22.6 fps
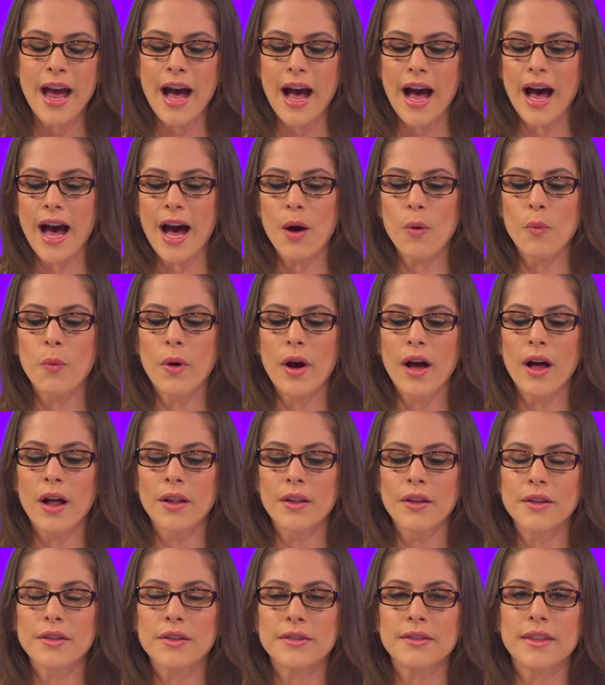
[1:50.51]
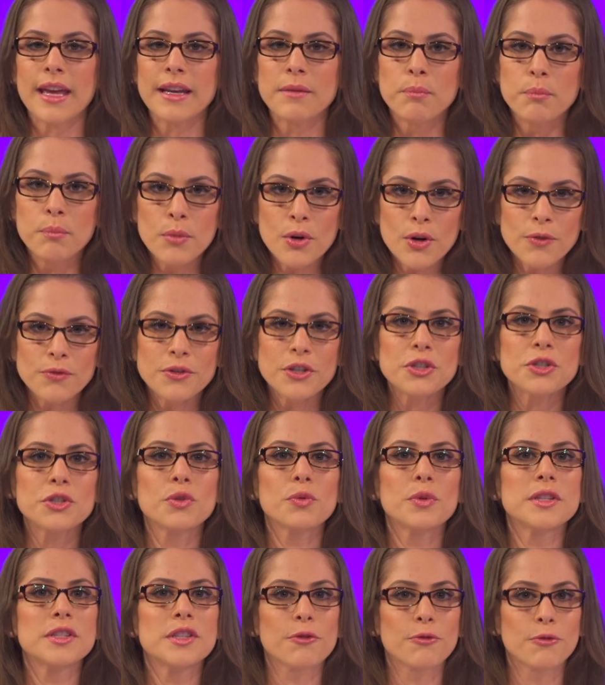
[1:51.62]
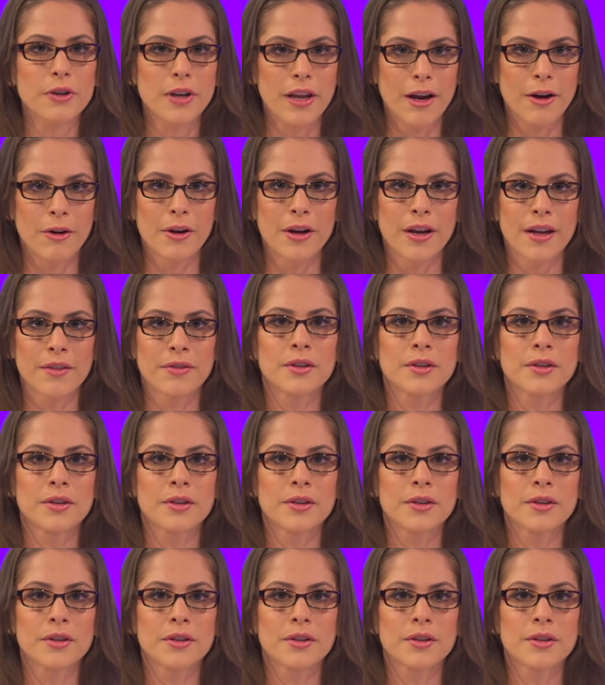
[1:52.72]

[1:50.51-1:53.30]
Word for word: Well, they moved it to a different area.